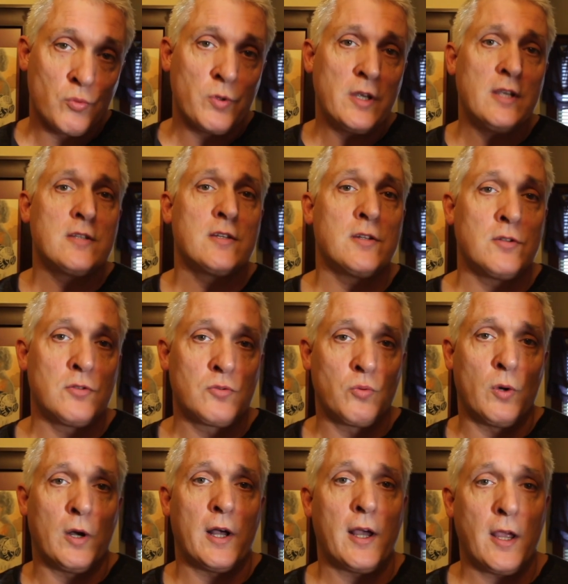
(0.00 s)
reasons
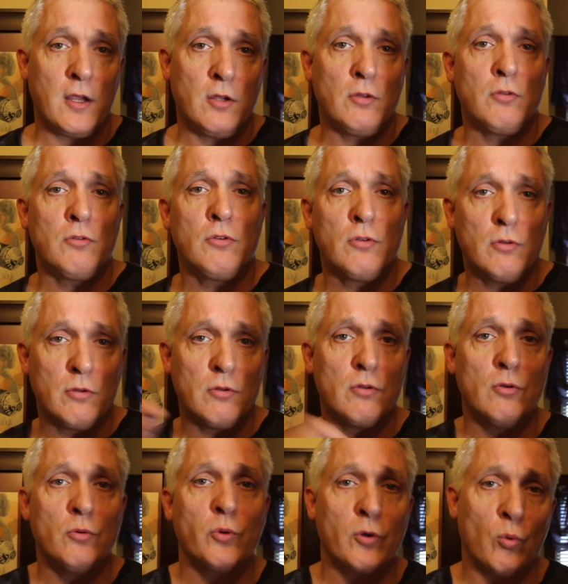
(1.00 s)
why
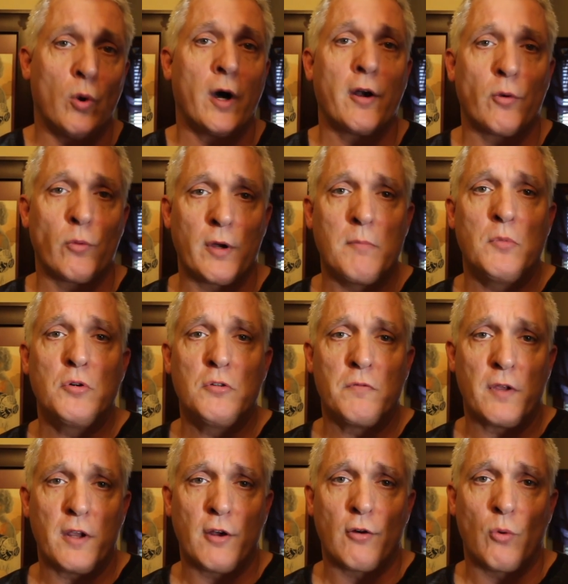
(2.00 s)
you would want to
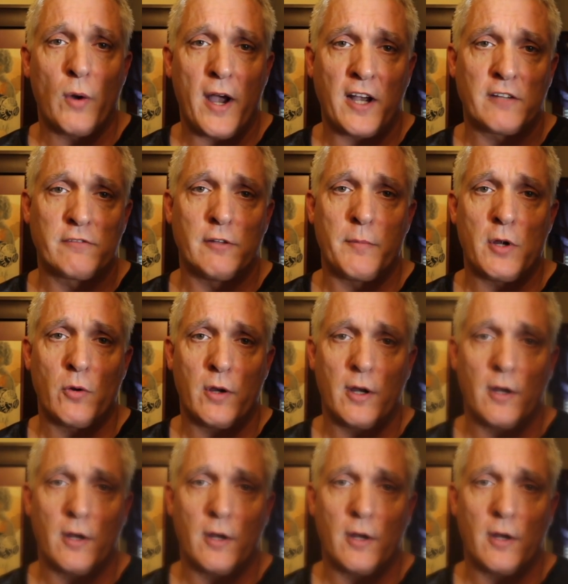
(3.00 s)
remove earwax from your